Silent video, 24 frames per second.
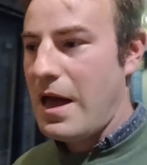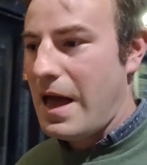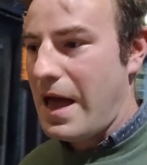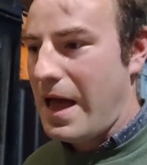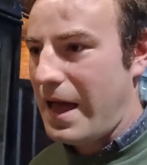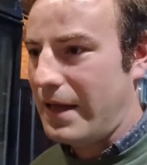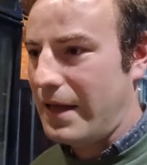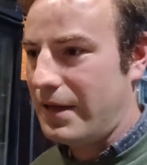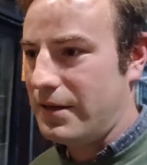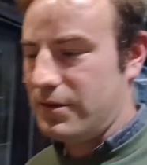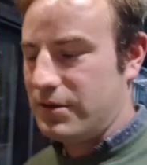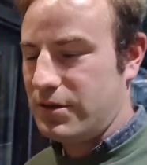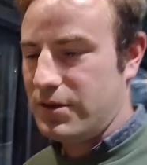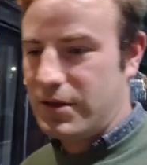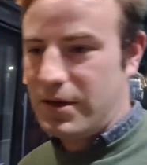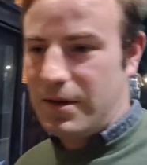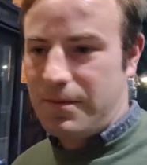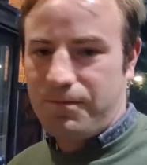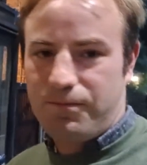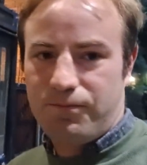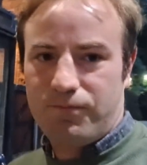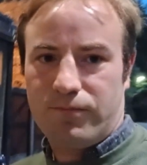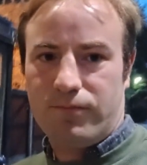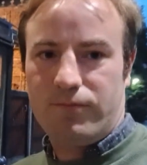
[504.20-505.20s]
and
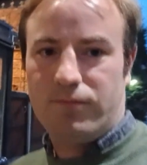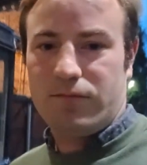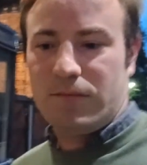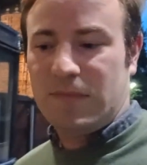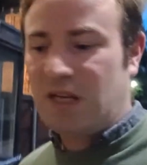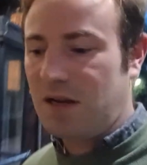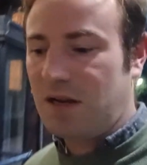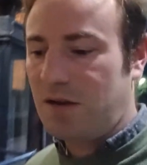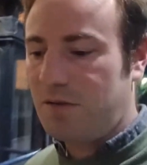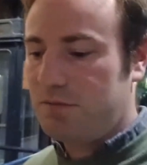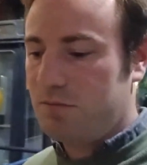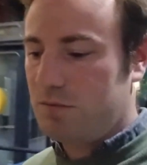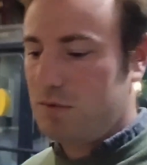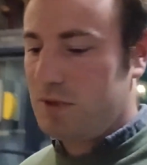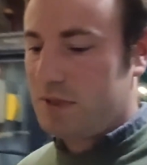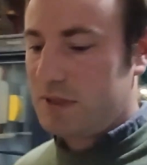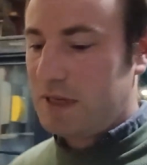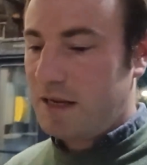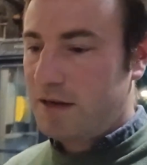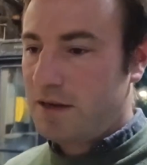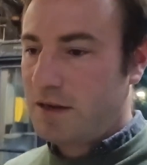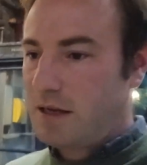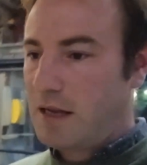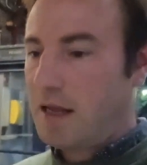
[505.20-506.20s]
um, you know
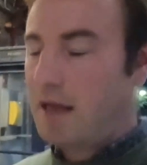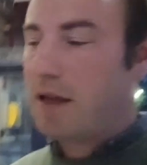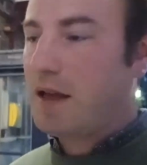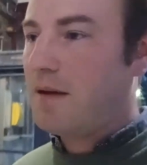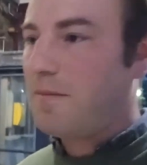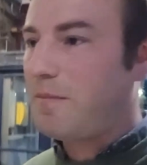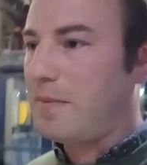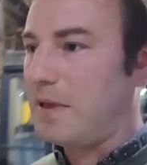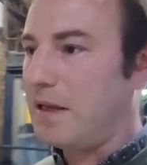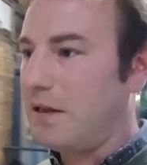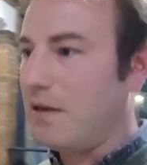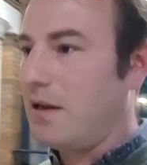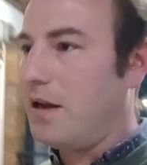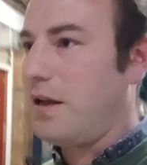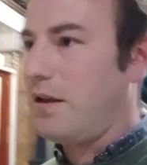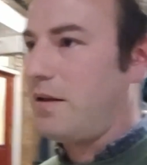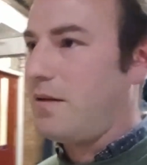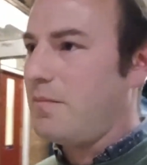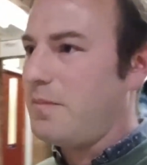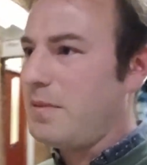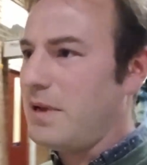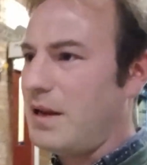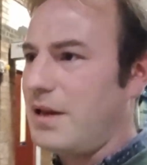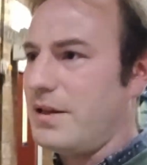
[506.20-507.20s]
say that they're coming. Like
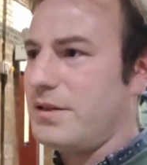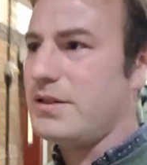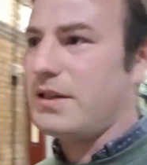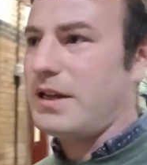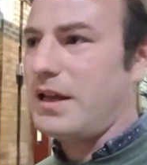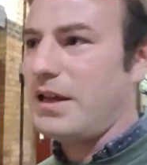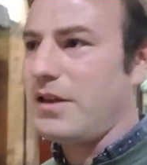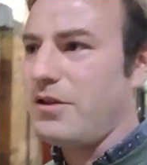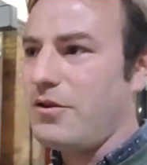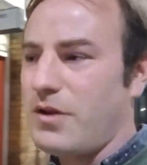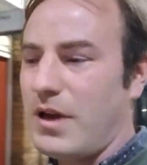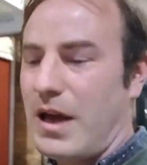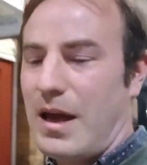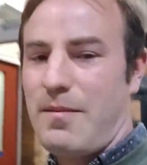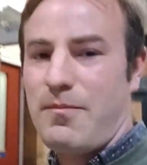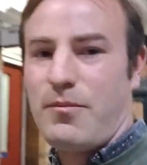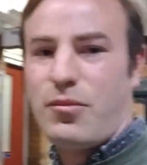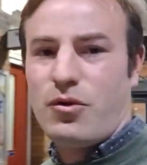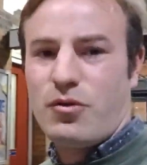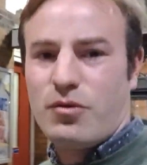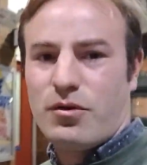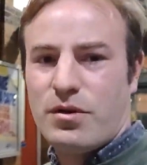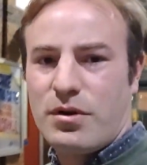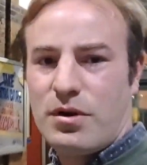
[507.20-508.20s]
a bit like today, you can
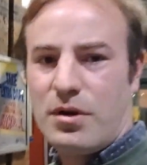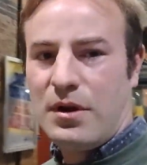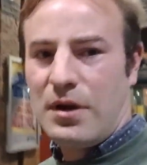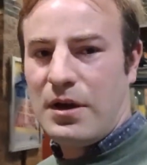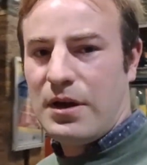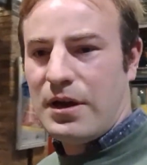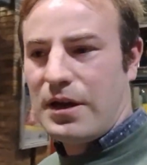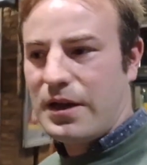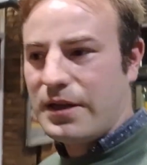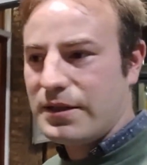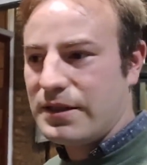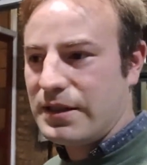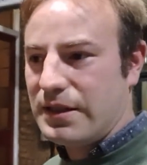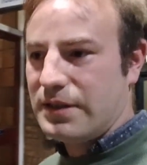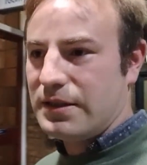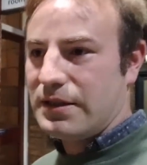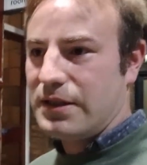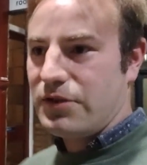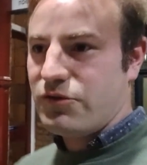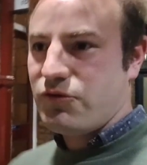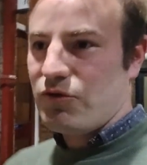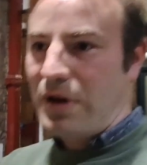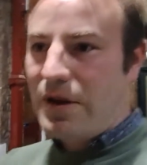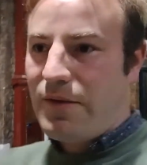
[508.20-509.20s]
book
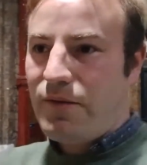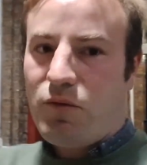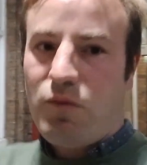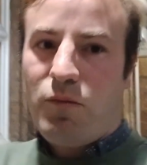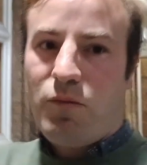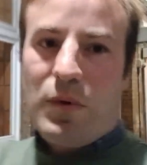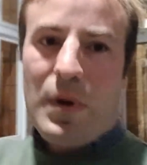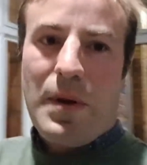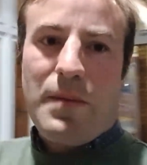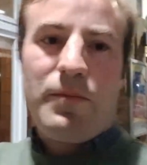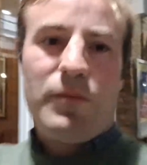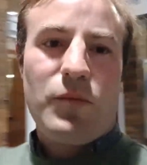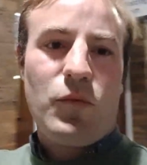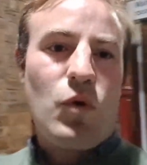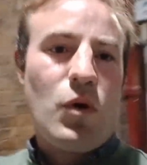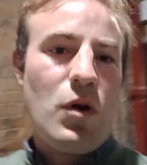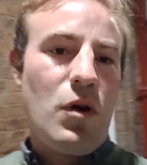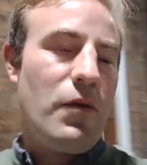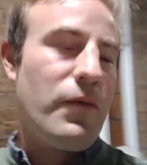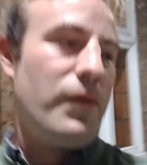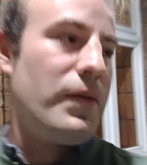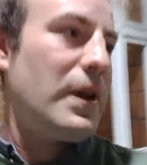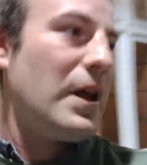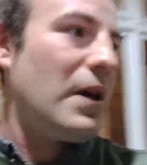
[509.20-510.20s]
assisted travel. Um, quite
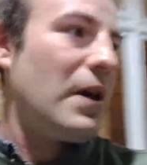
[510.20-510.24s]
often,